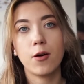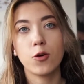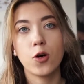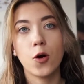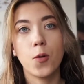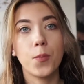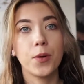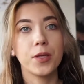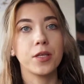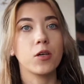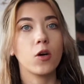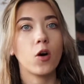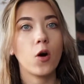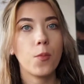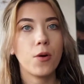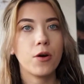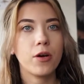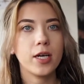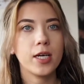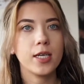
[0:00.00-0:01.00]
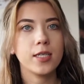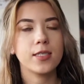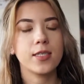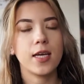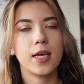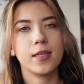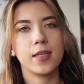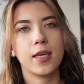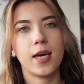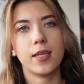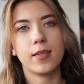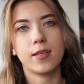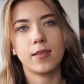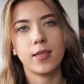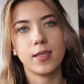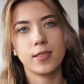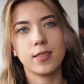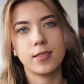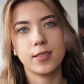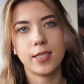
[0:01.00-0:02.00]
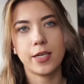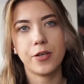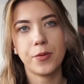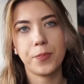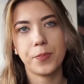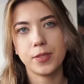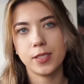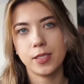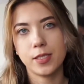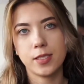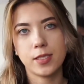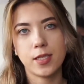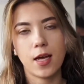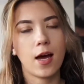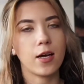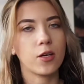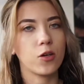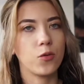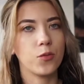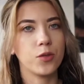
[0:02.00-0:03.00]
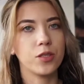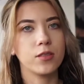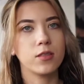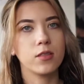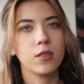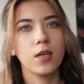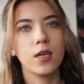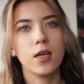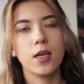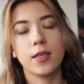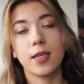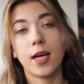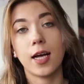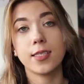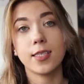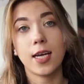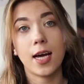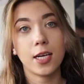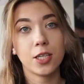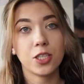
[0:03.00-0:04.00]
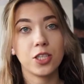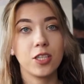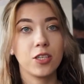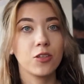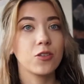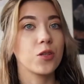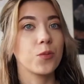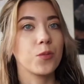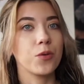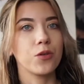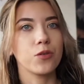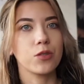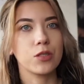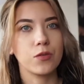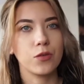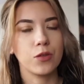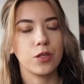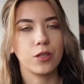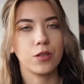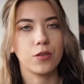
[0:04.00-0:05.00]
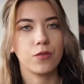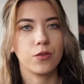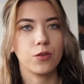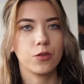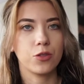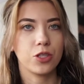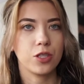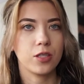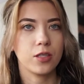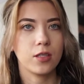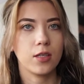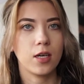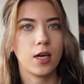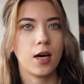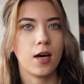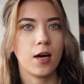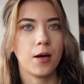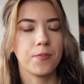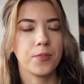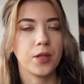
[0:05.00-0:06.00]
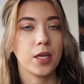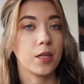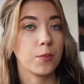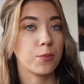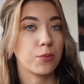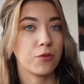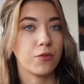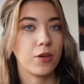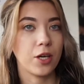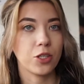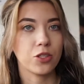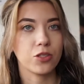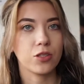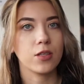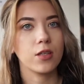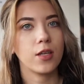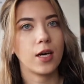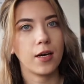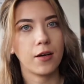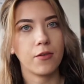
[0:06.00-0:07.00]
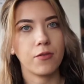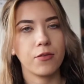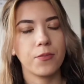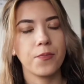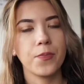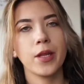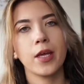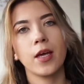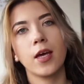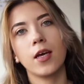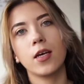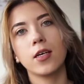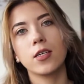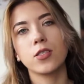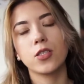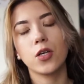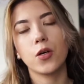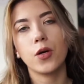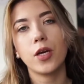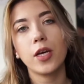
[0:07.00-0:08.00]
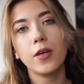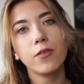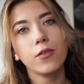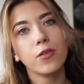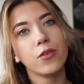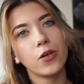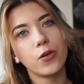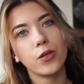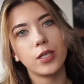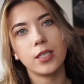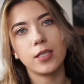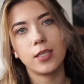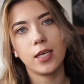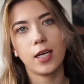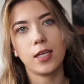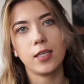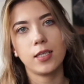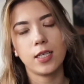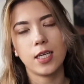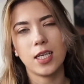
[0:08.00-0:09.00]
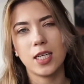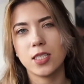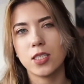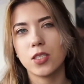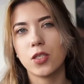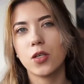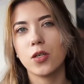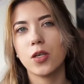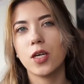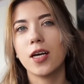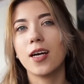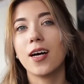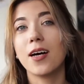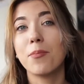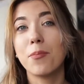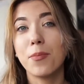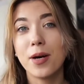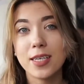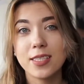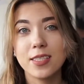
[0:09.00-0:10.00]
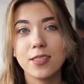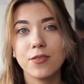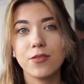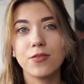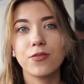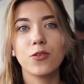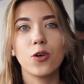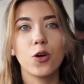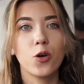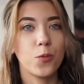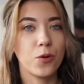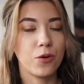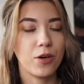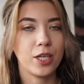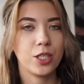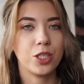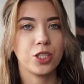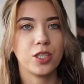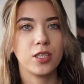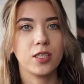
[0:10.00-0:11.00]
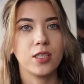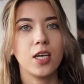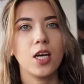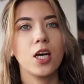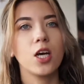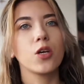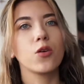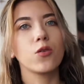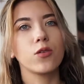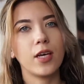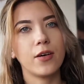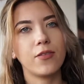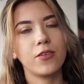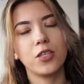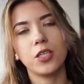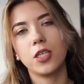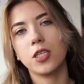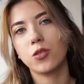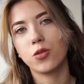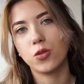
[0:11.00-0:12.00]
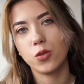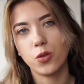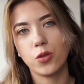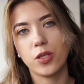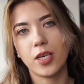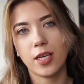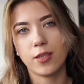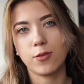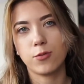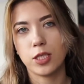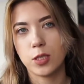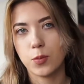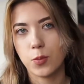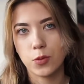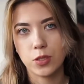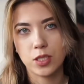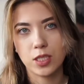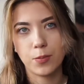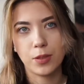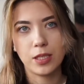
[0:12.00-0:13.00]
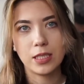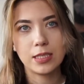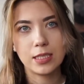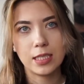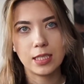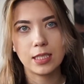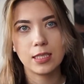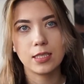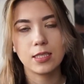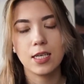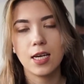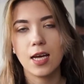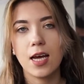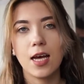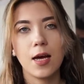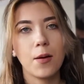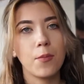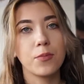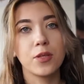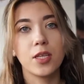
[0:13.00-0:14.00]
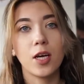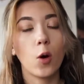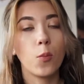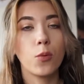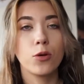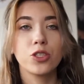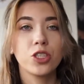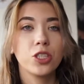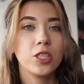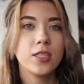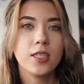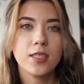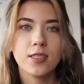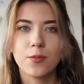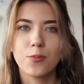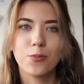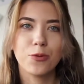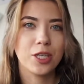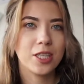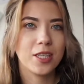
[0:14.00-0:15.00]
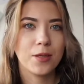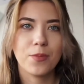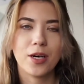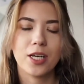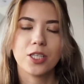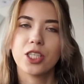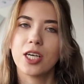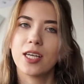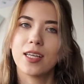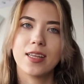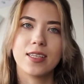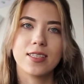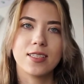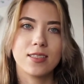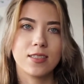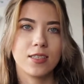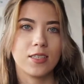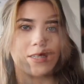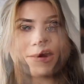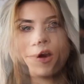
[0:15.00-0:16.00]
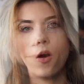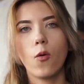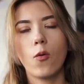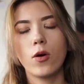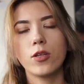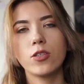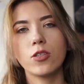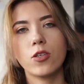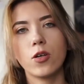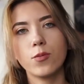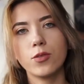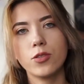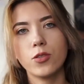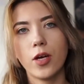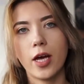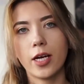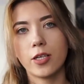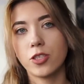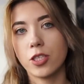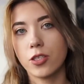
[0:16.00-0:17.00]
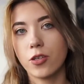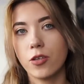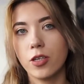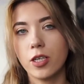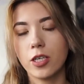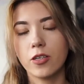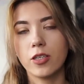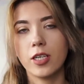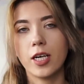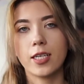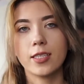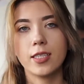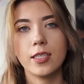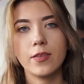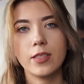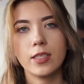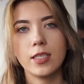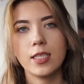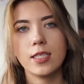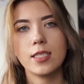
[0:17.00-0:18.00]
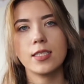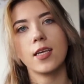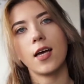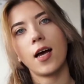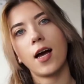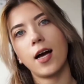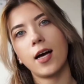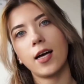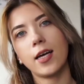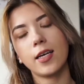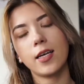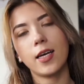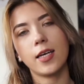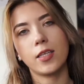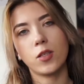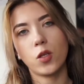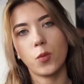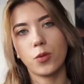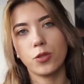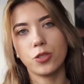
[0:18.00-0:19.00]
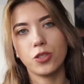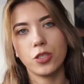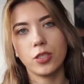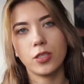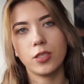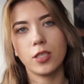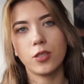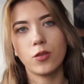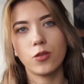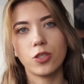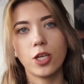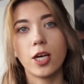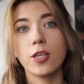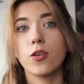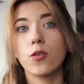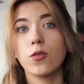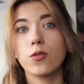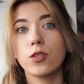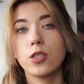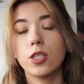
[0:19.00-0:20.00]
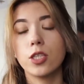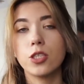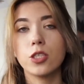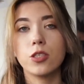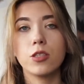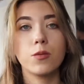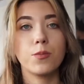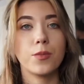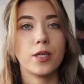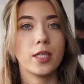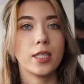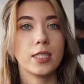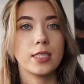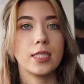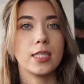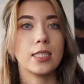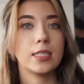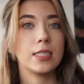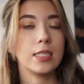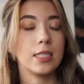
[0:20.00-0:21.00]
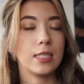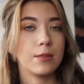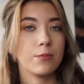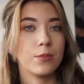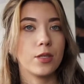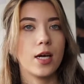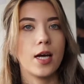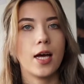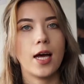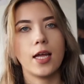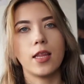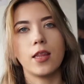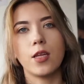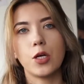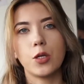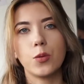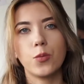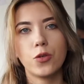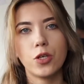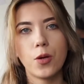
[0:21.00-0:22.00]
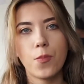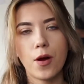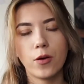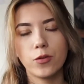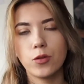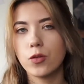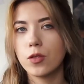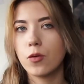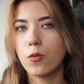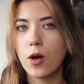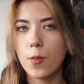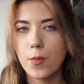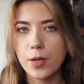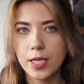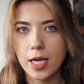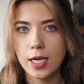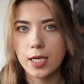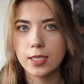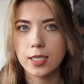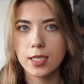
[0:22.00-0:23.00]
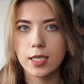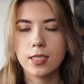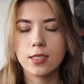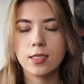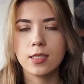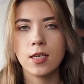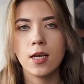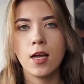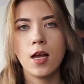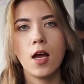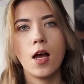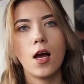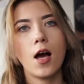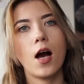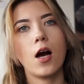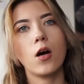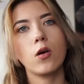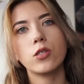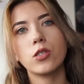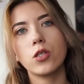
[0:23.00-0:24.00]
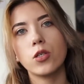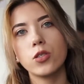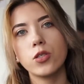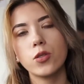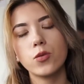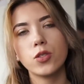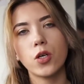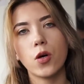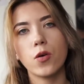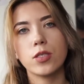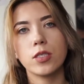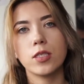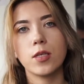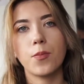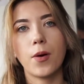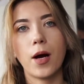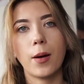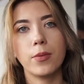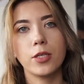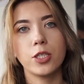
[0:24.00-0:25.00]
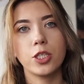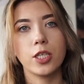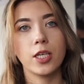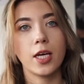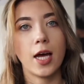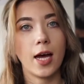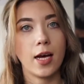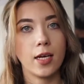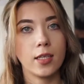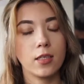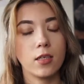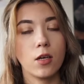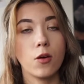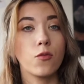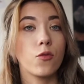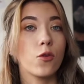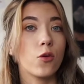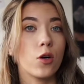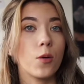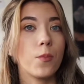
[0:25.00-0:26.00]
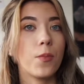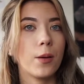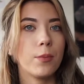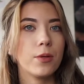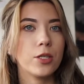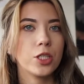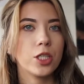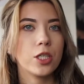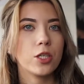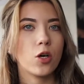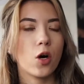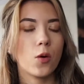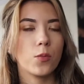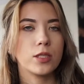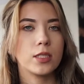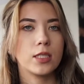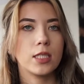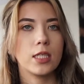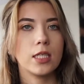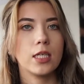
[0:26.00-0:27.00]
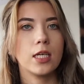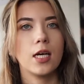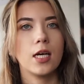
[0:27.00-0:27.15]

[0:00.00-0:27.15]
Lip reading: company operates and gained the necessary business acumen that's actually going to be useful in the future in a professional life. So even though Intel is a massive corporation, you definitely do get responsibilities. The opportunities are pretty much endless there. When it comes to extracurricular activities, I had an opportunity to shadow a digital marketing team and learn more about web analytics. I was also chosen a publishing head for a publishing committee,